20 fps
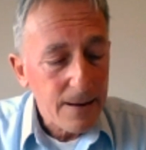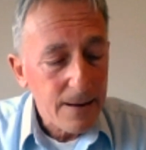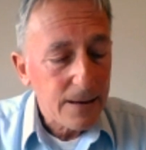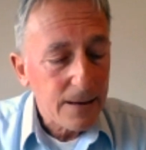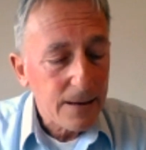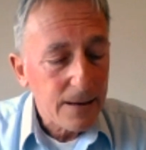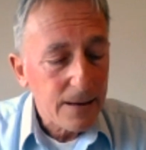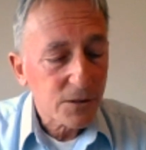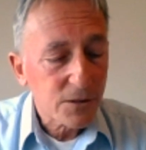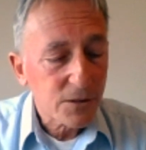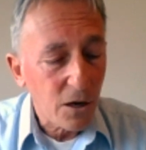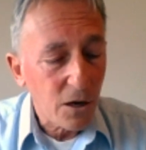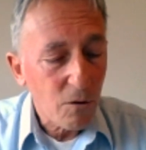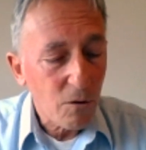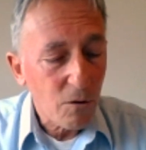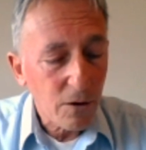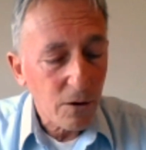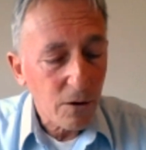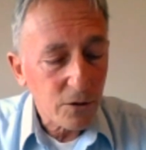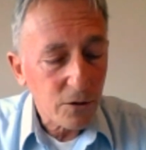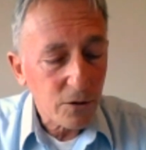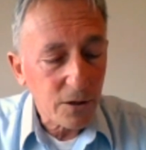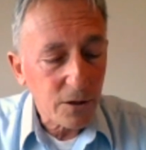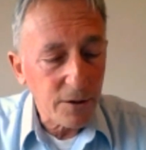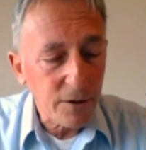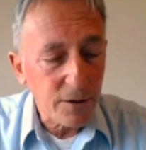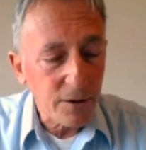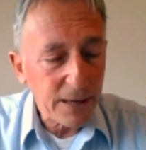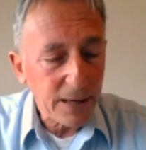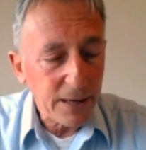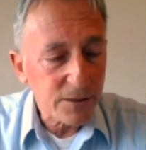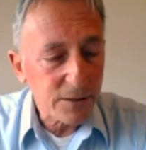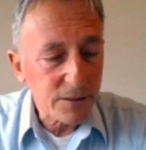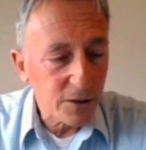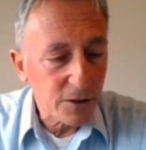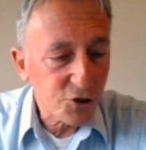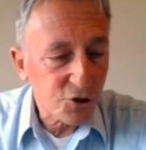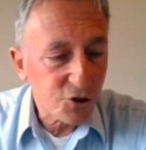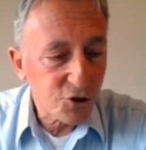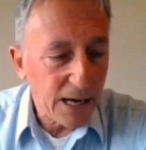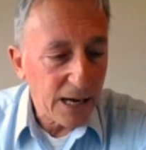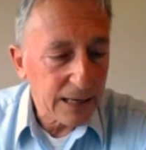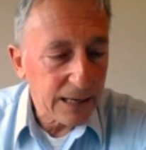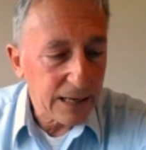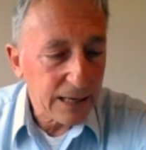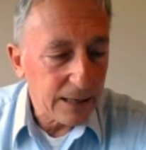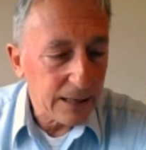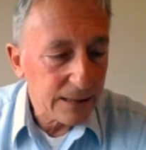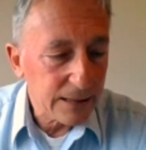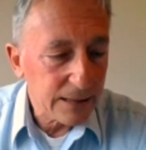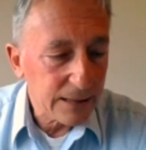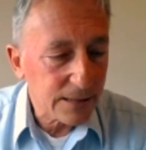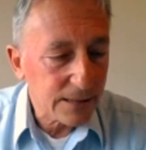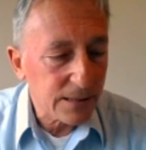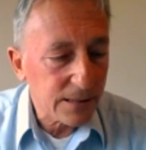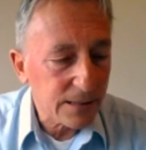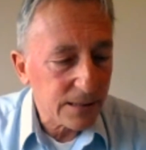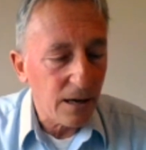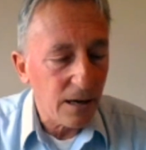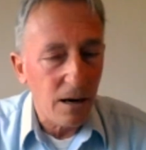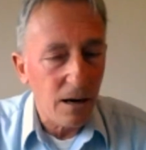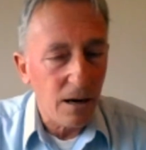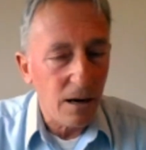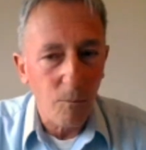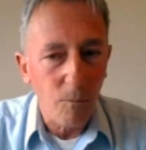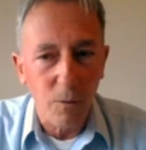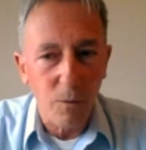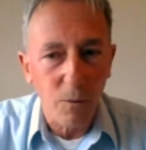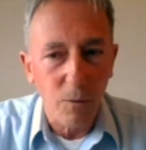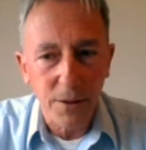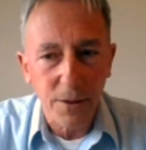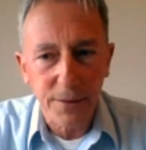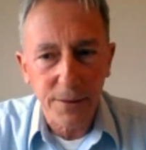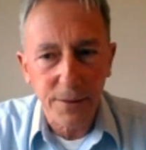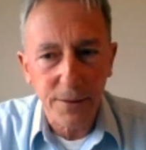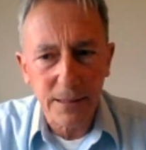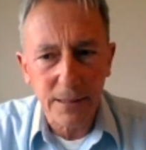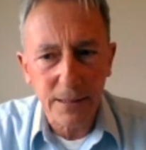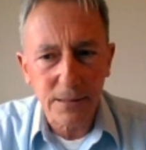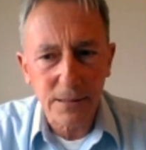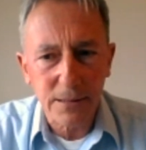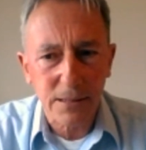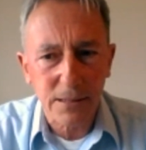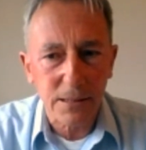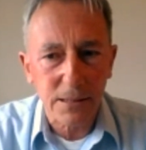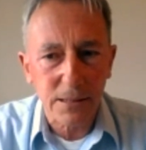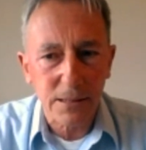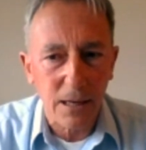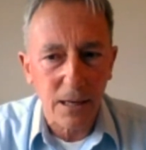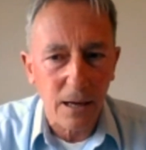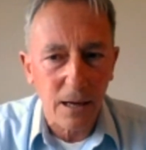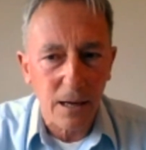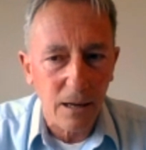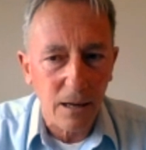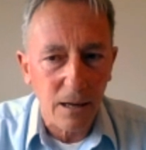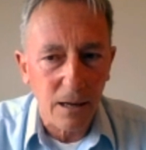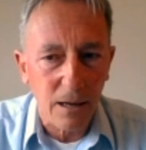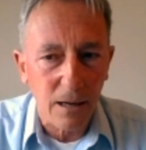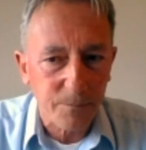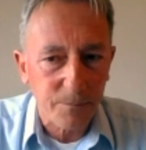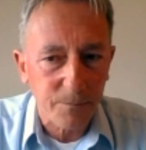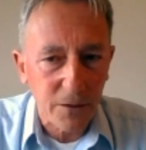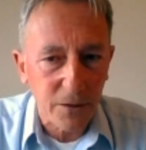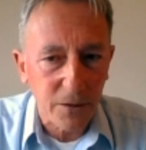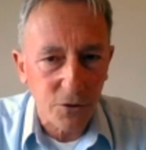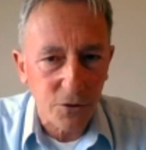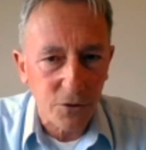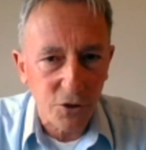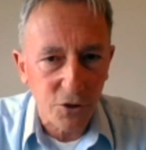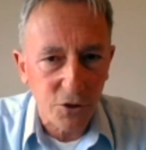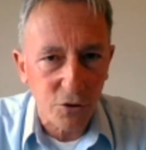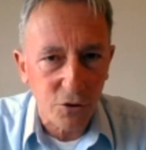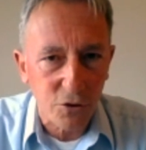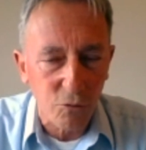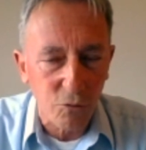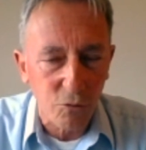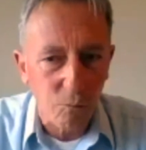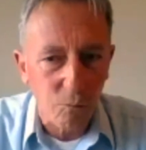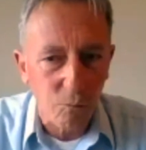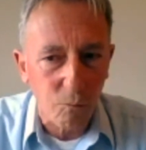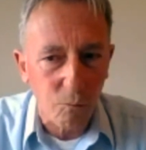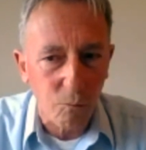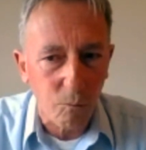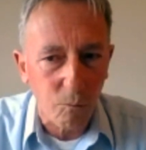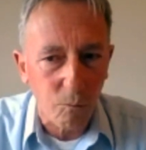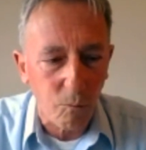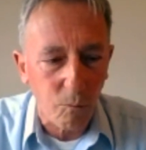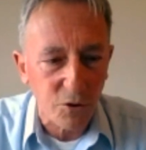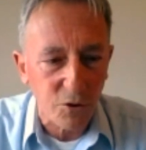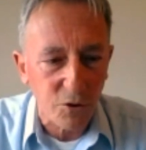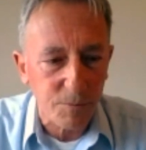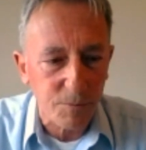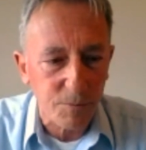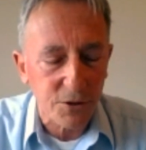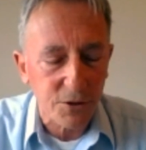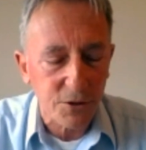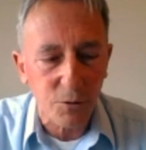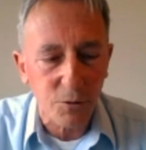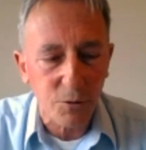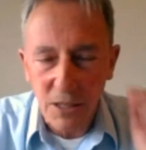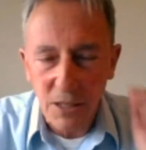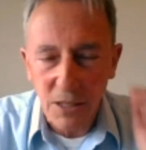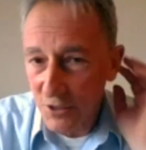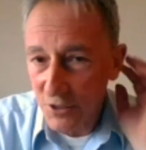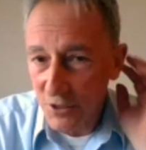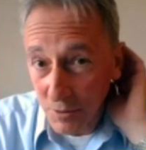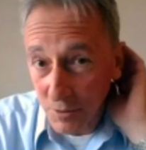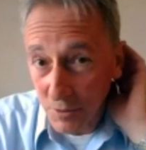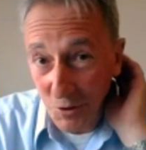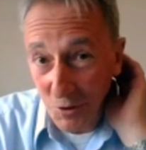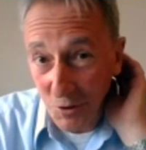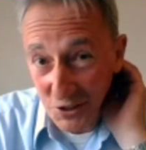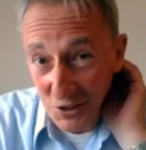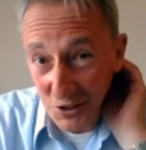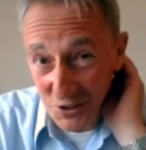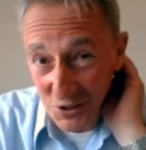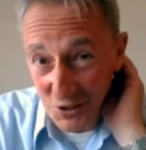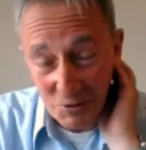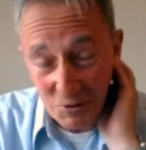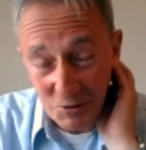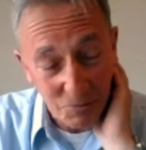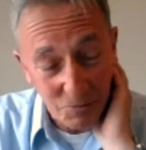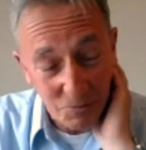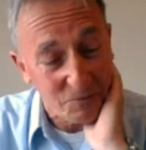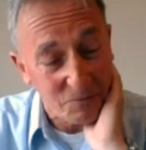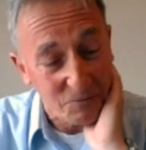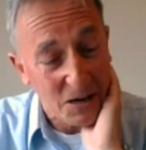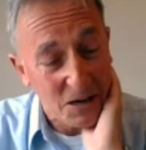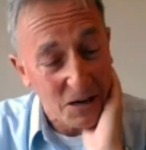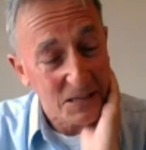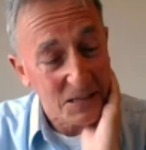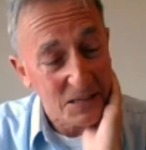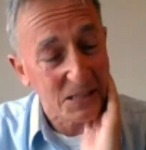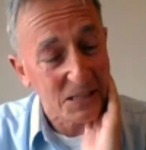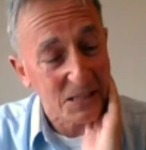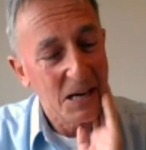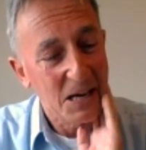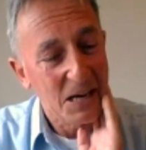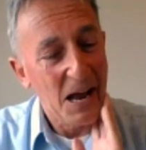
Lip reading: So going back to my checklist, one of the things the school wanted me to do was answer some questions which have been raised.